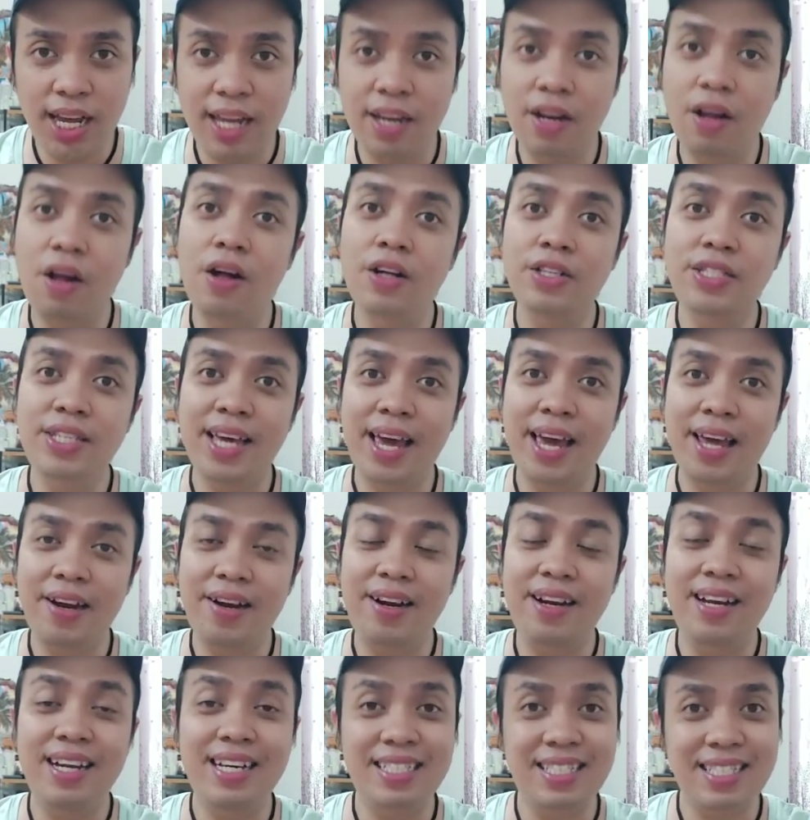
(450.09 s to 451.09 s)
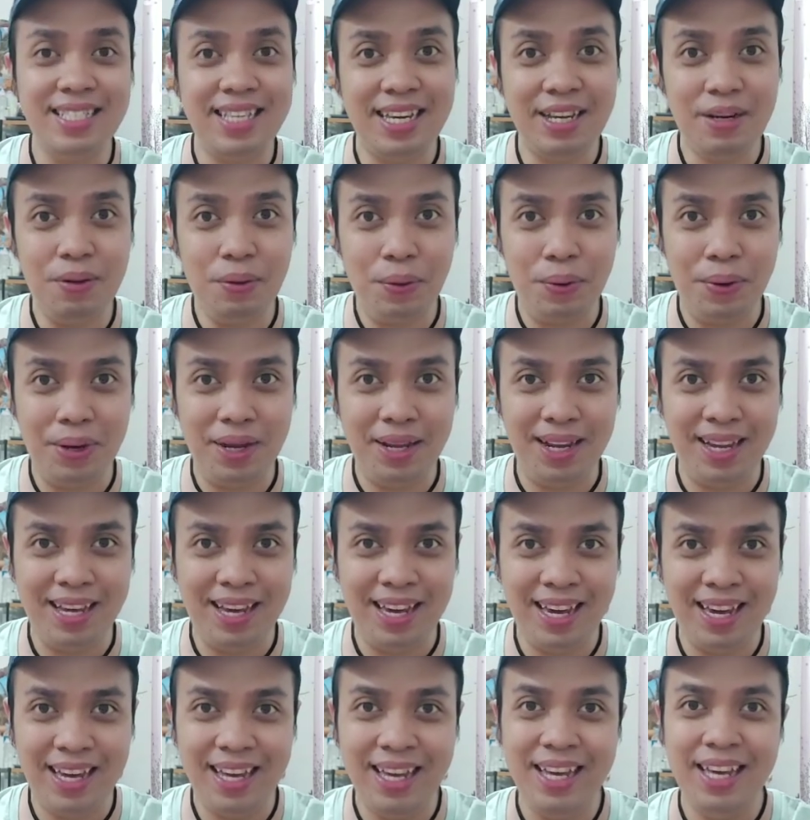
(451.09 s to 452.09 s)
and all together, let's get
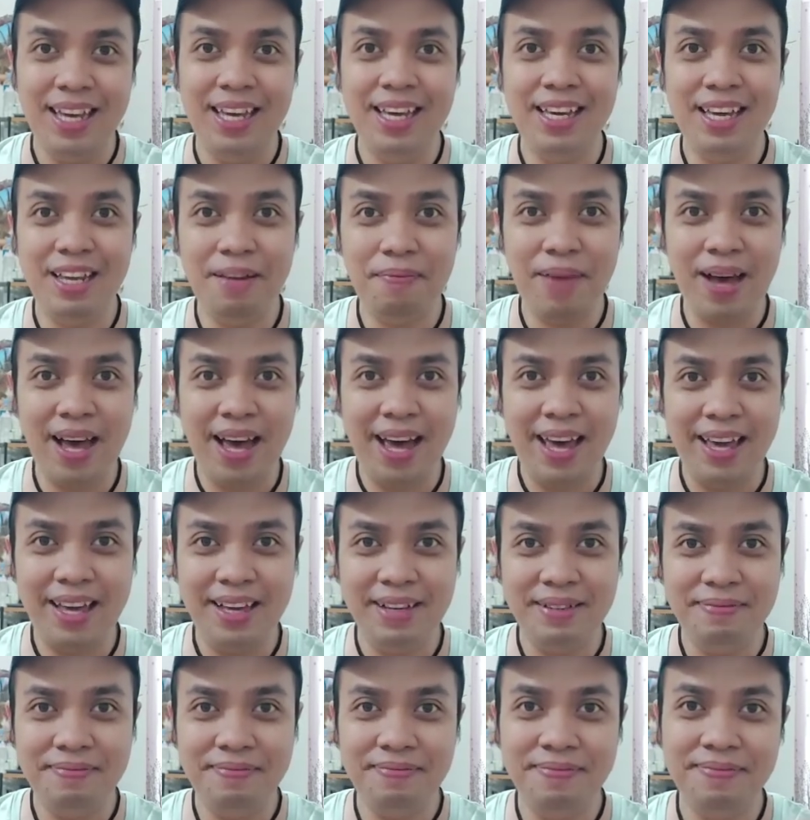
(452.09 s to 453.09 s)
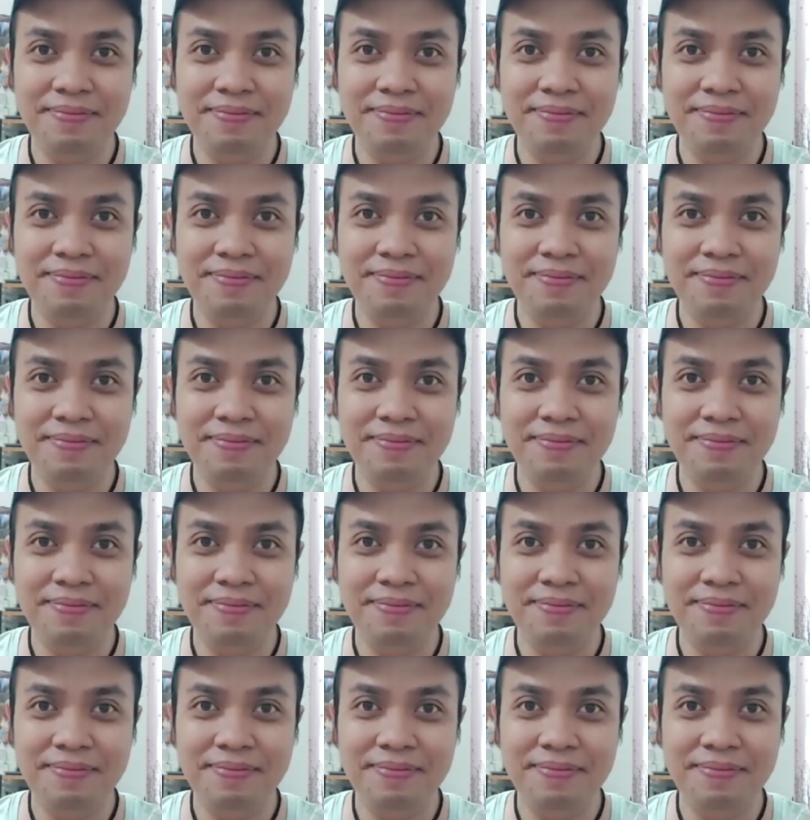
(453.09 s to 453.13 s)
oily. Goodbye.